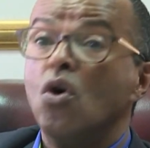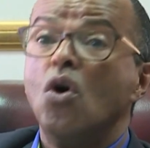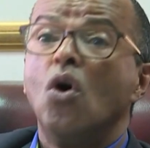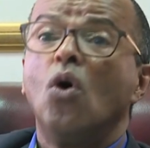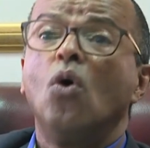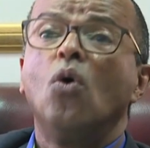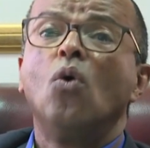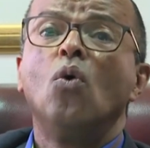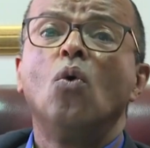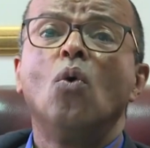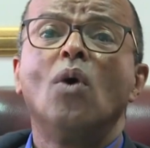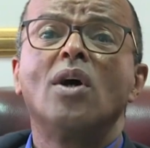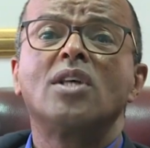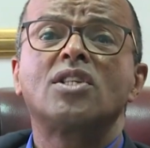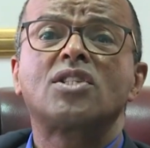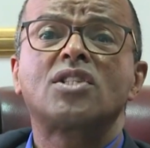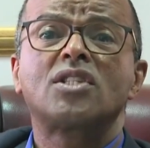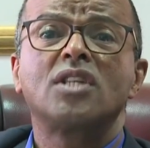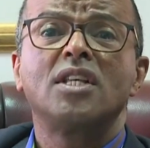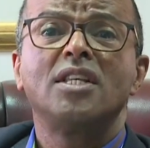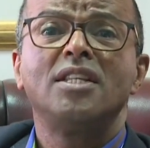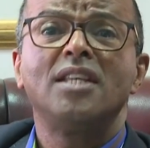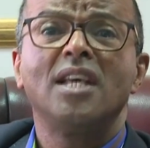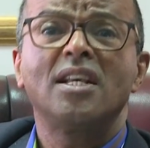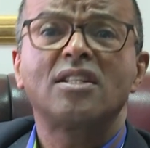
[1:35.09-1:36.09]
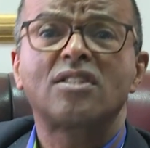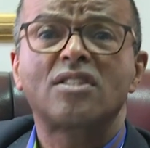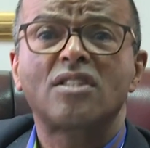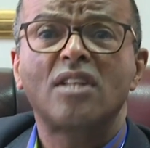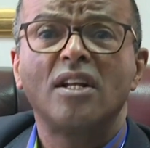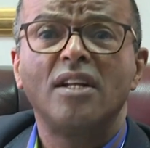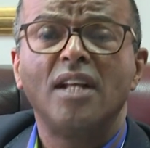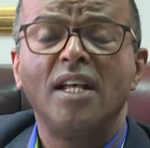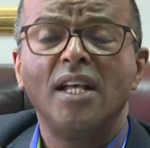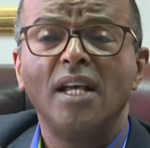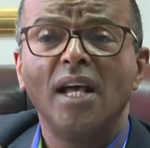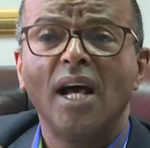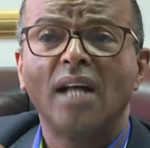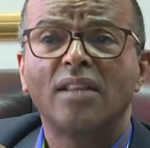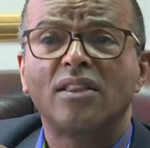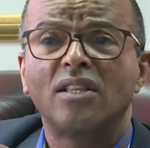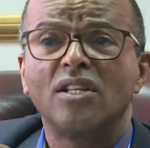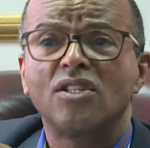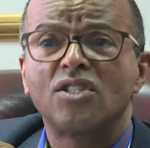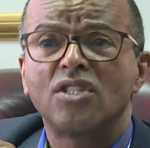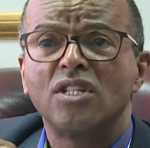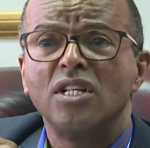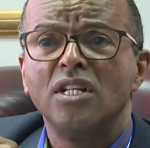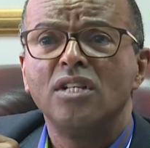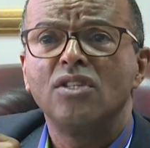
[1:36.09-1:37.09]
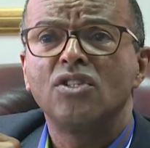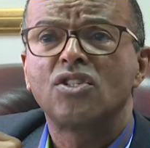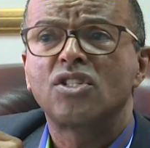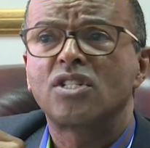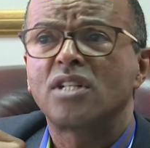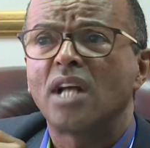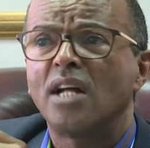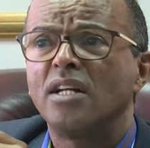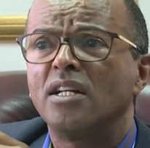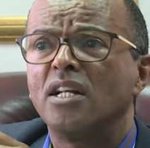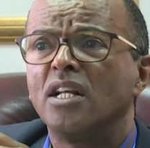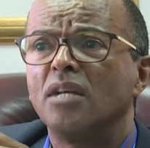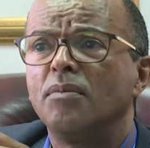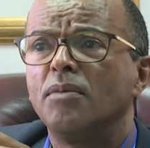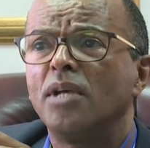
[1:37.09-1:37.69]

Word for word: who was yesterday at the scene standing